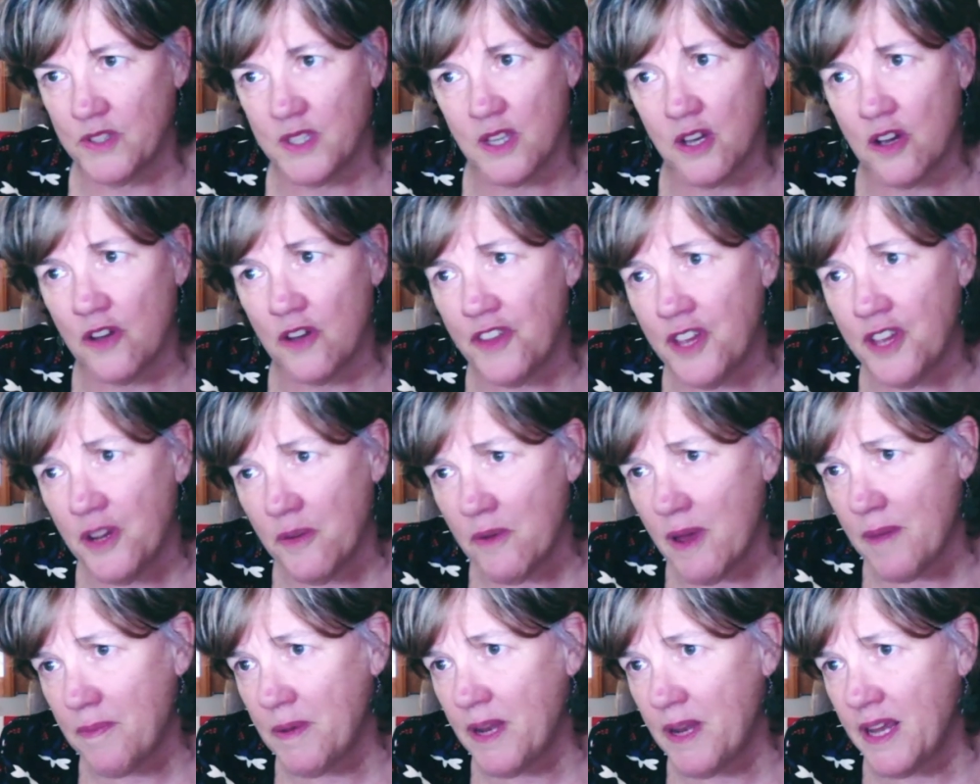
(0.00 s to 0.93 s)
So I think
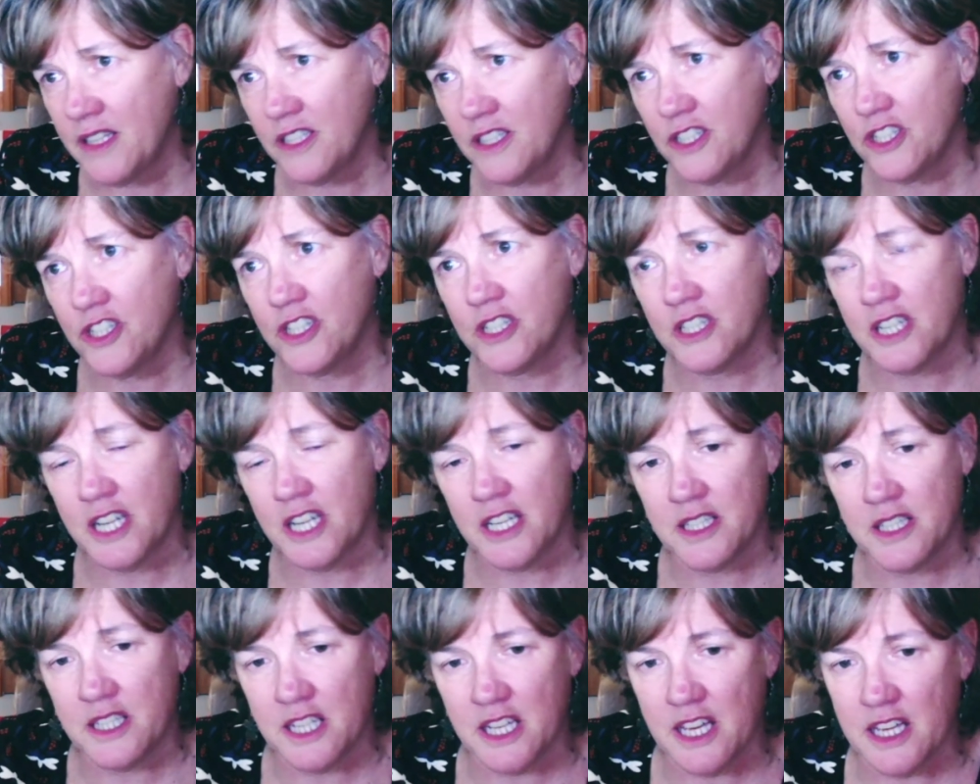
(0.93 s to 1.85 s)
rapid antigen
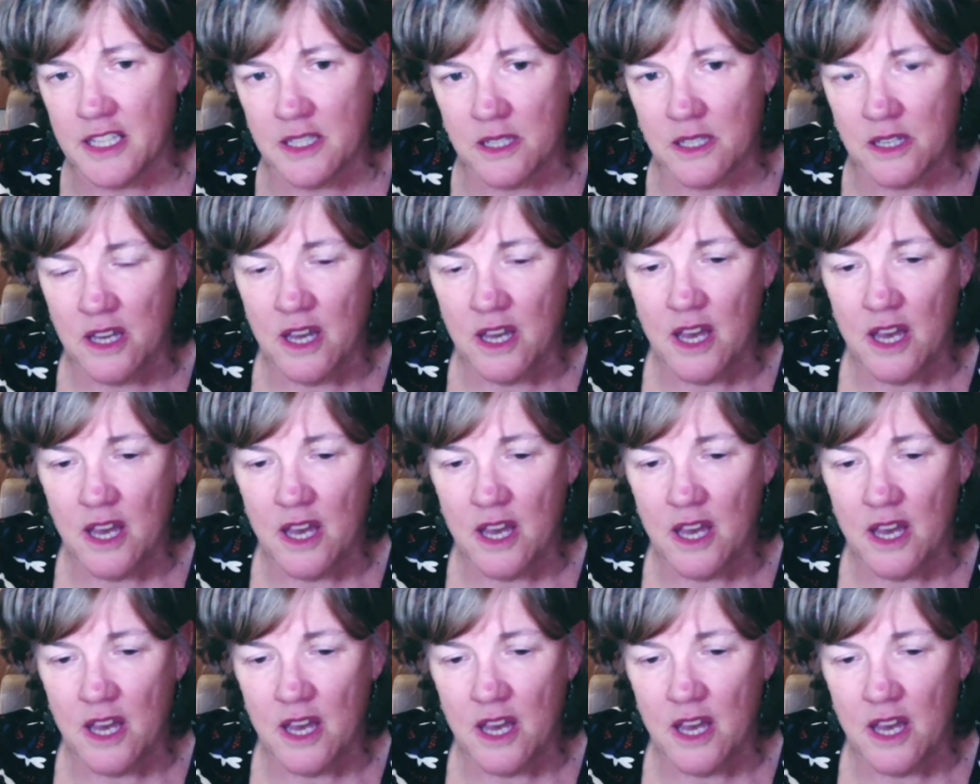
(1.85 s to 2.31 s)
testing has an